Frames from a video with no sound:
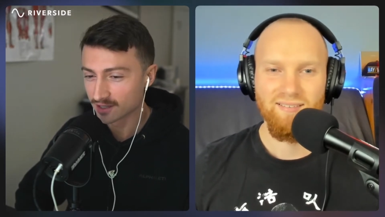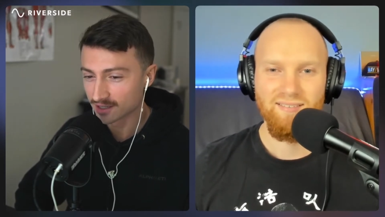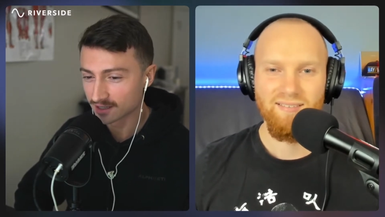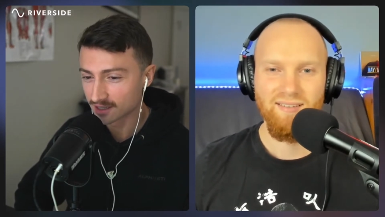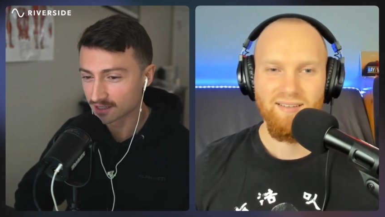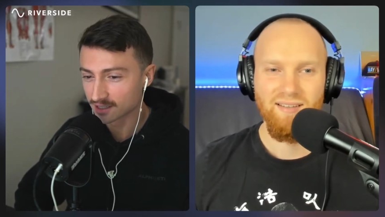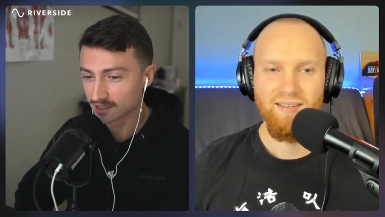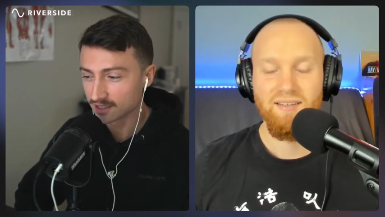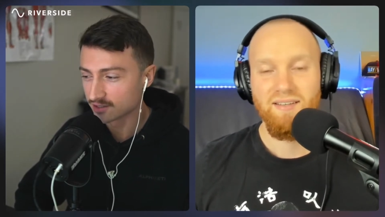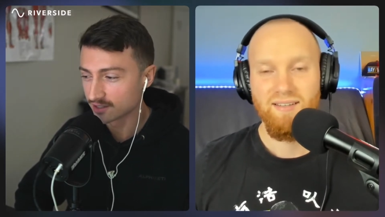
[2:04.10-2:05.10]
Speaker 1: a like a
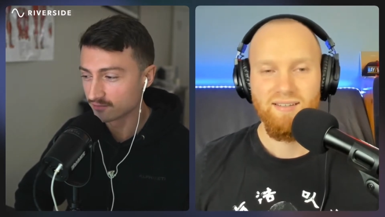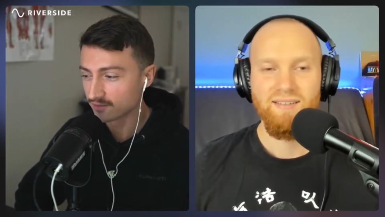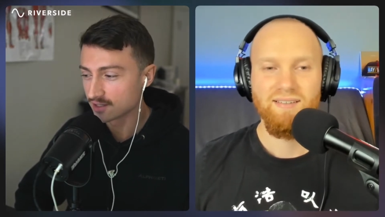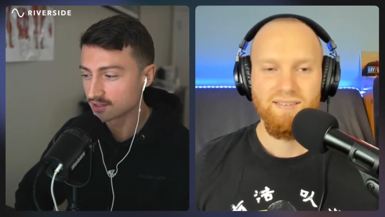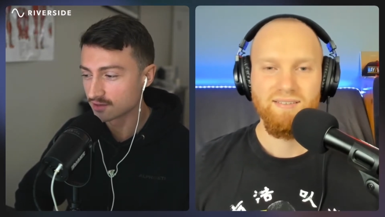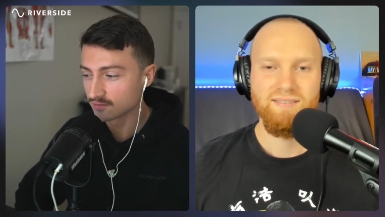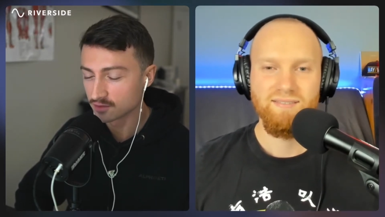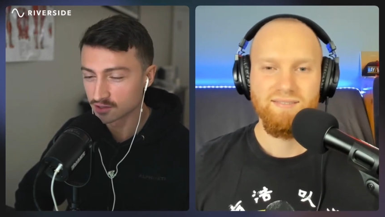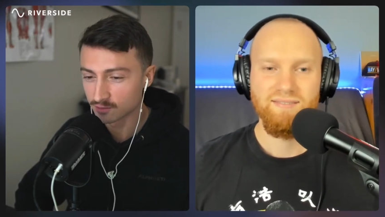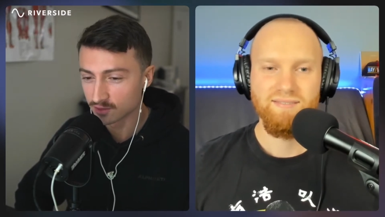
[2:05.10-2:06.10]
clean shaven face. If
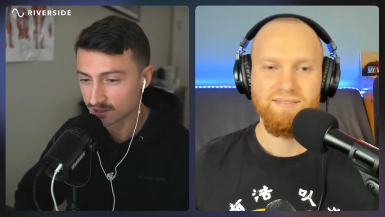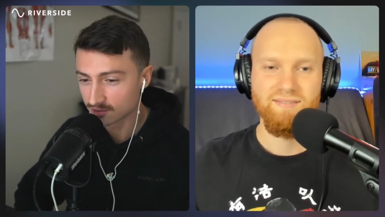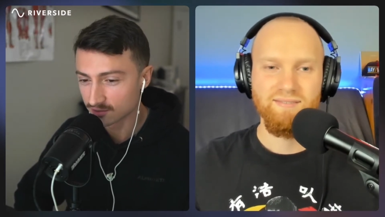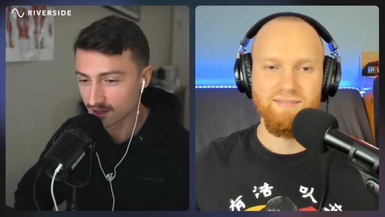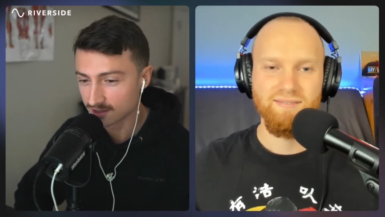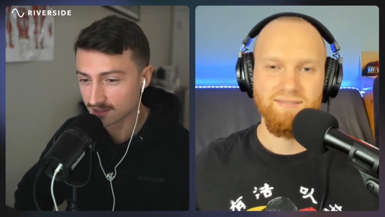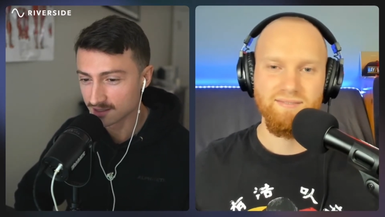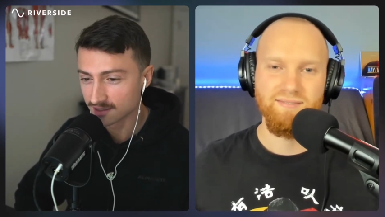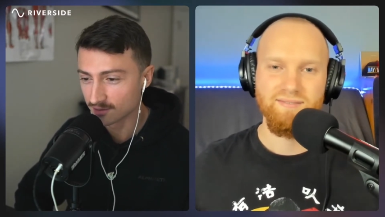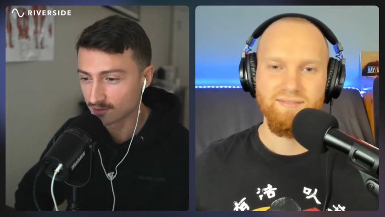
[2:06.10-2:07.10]
someone thinks you're 19,
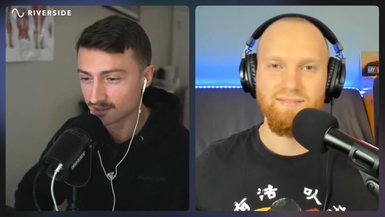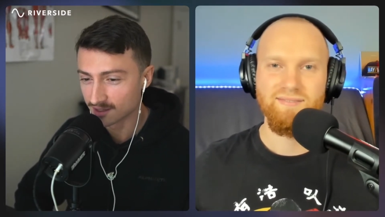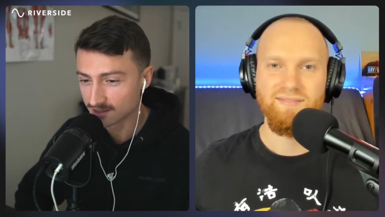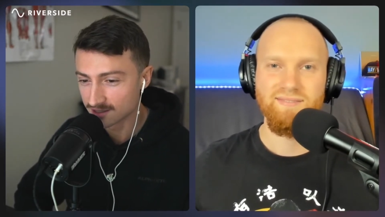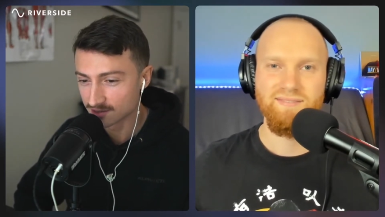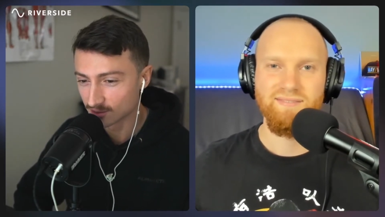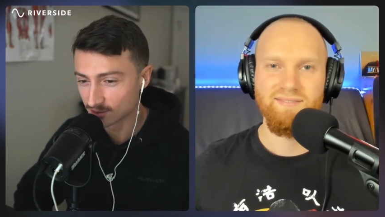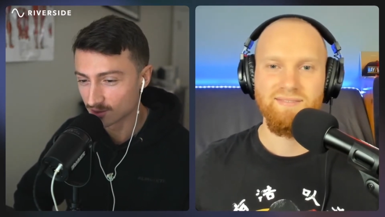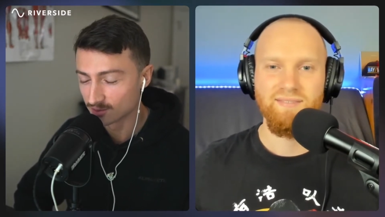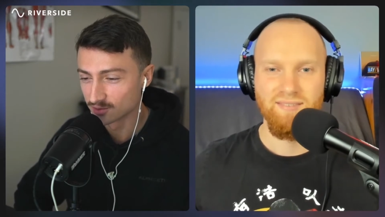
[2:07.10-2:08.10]
they don't want a 19 year old
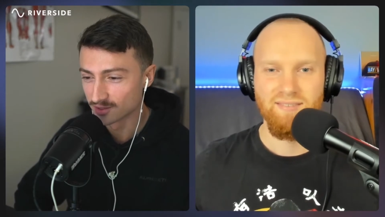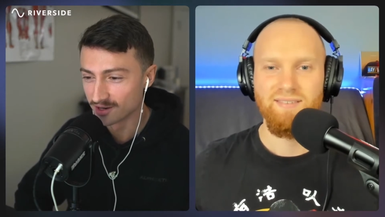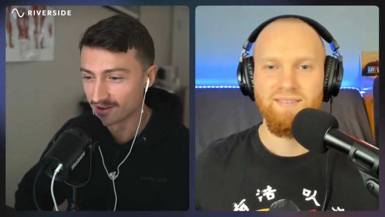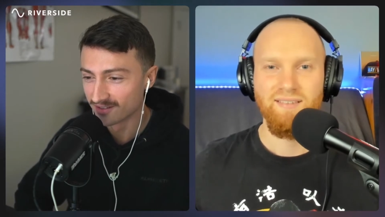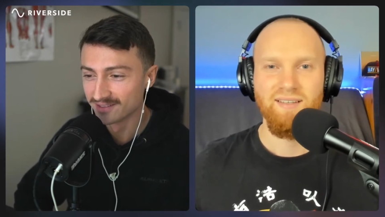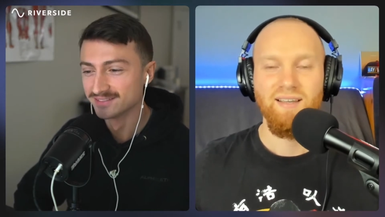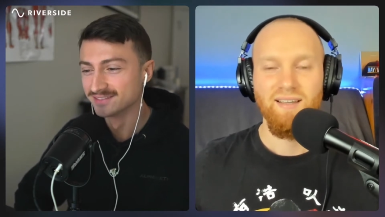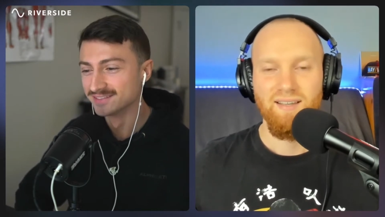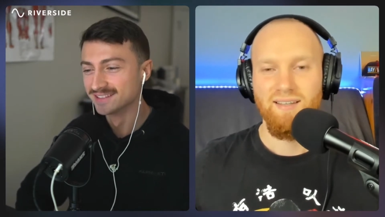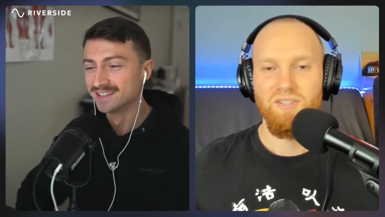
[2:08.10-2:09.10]
coach, you know.
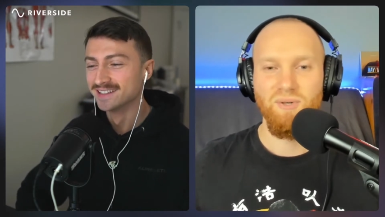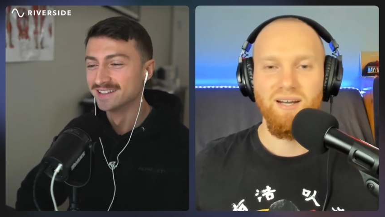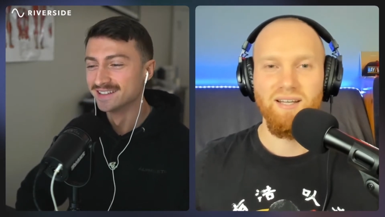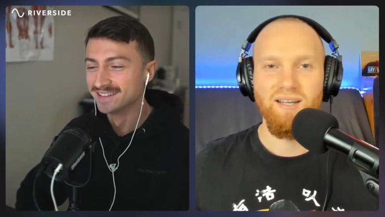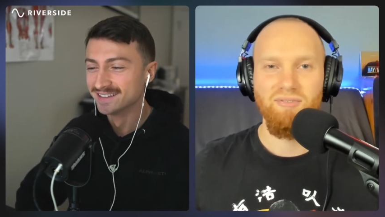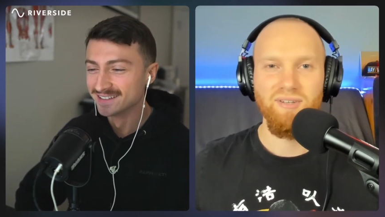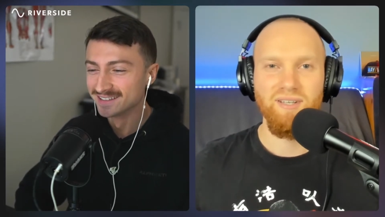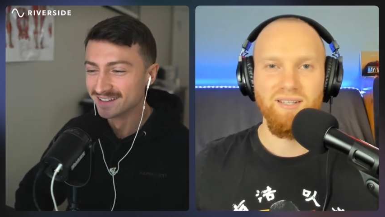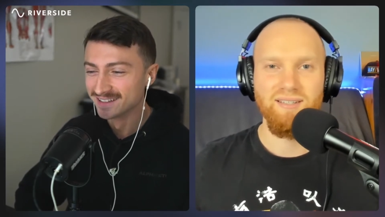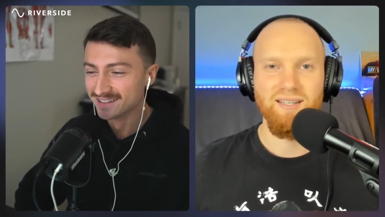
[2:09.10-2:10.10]
That's right. It
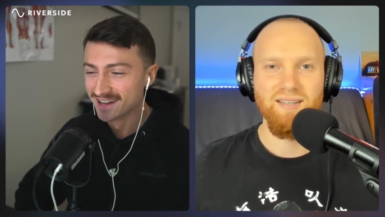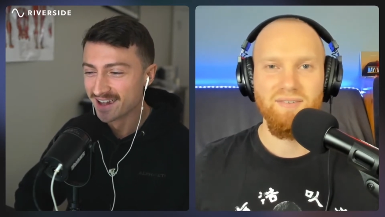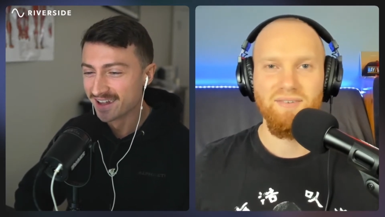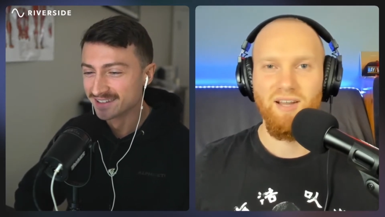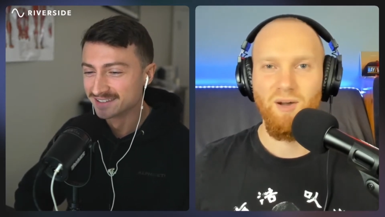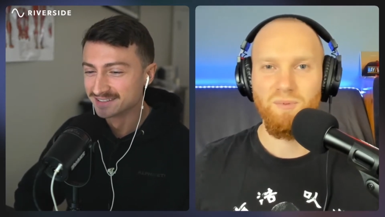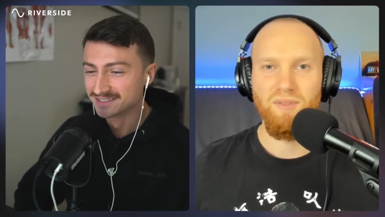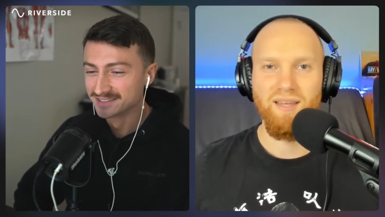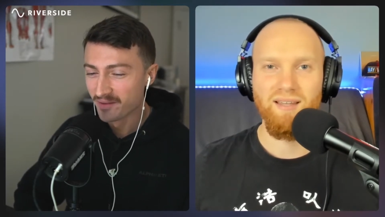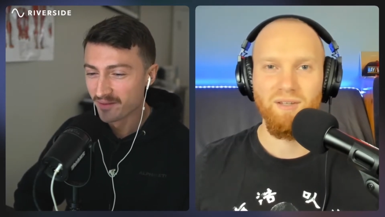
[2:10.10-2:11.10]
definitely
Speaker 2: it definitely helps
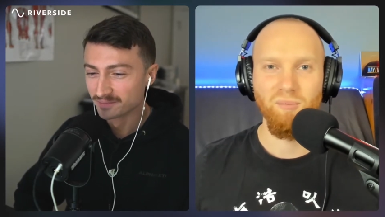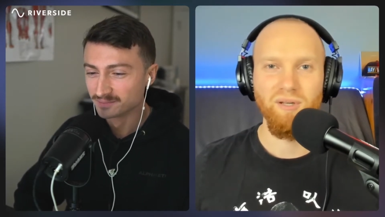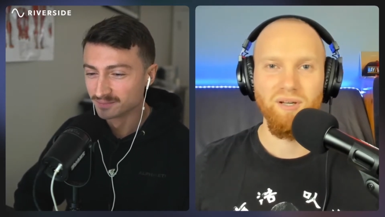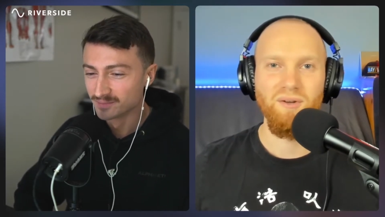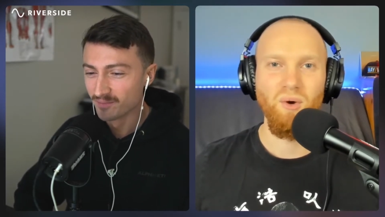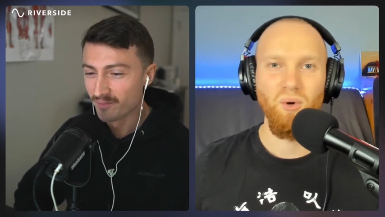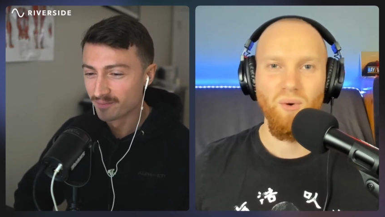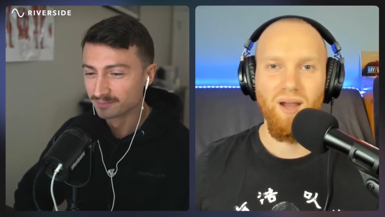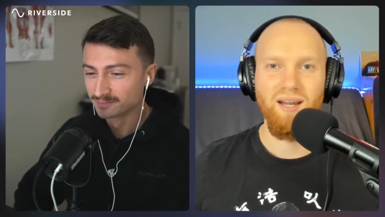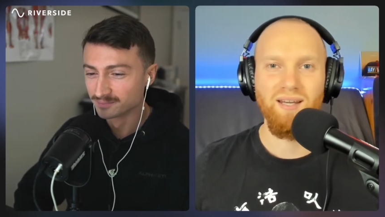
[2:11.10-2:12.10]
with that little bit of
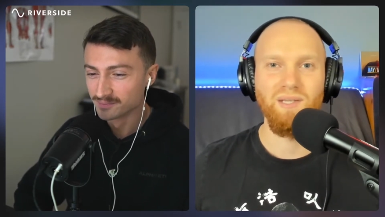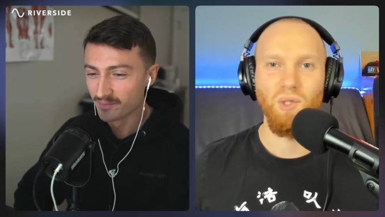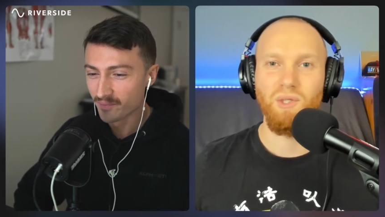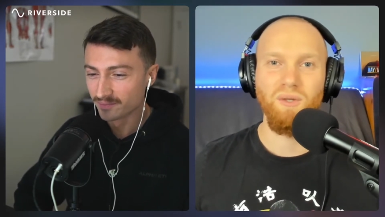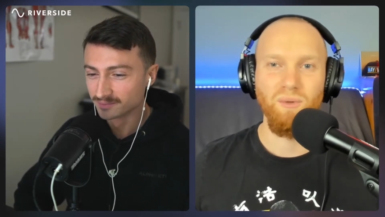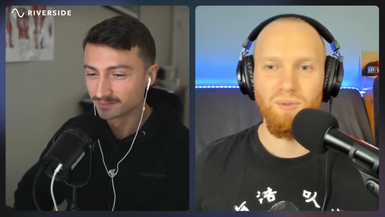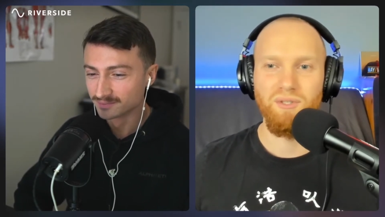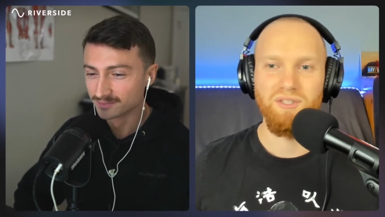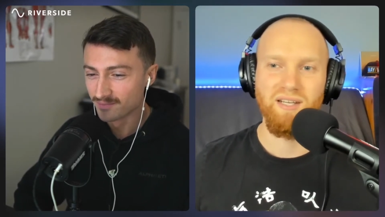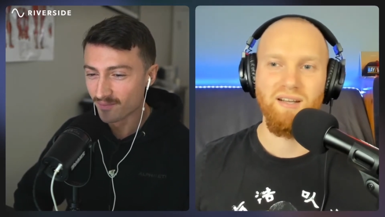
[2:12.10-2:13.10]
notoriety. Looking
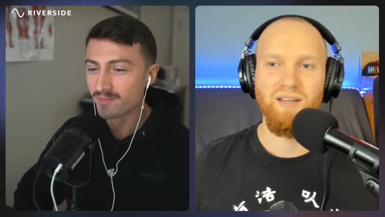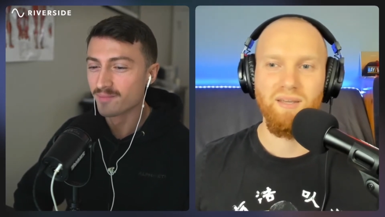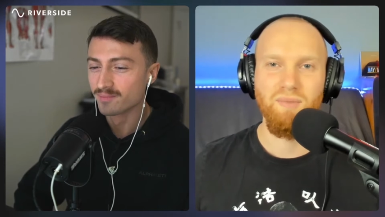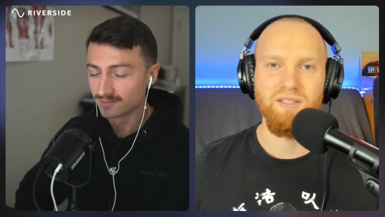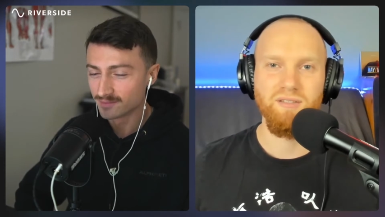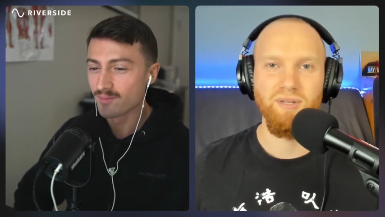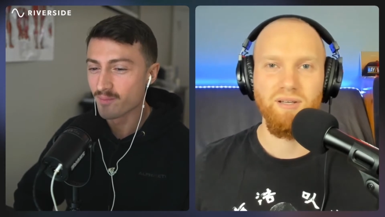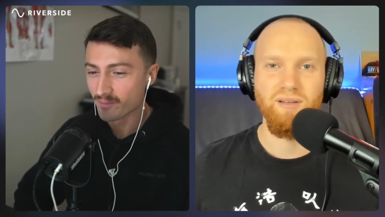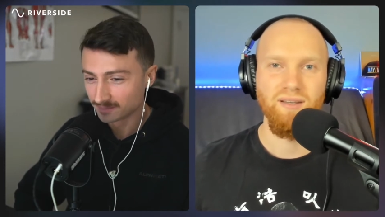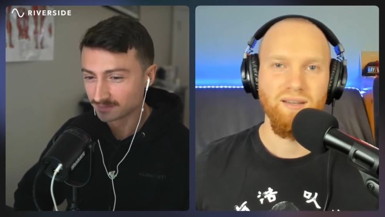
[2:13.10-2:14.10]
older, it's like oh he must have
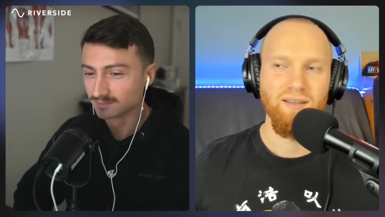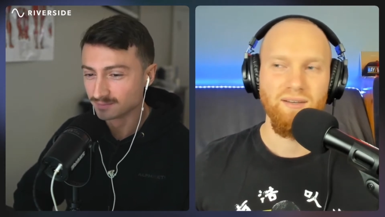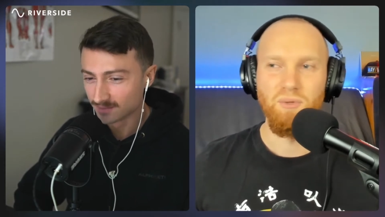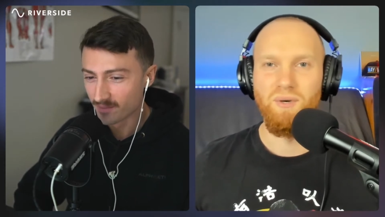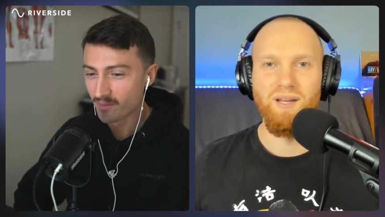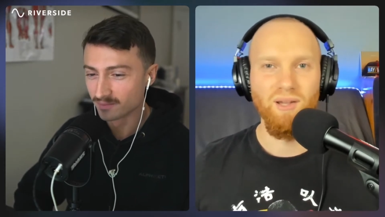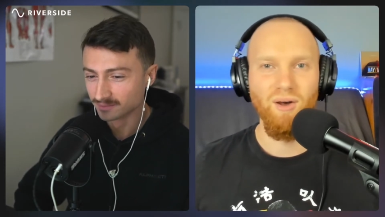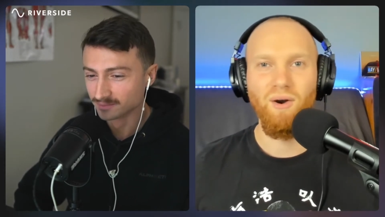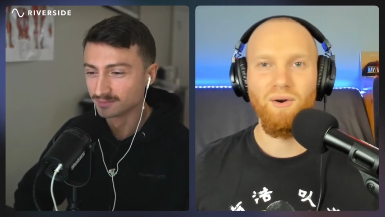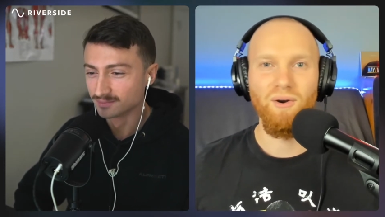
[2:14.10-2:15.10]
been doing it
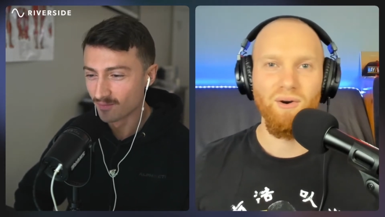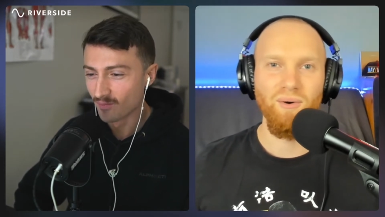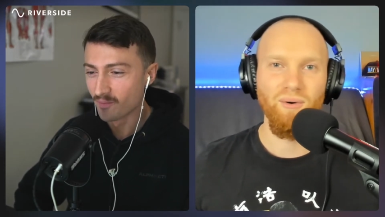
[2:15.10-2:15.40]
longer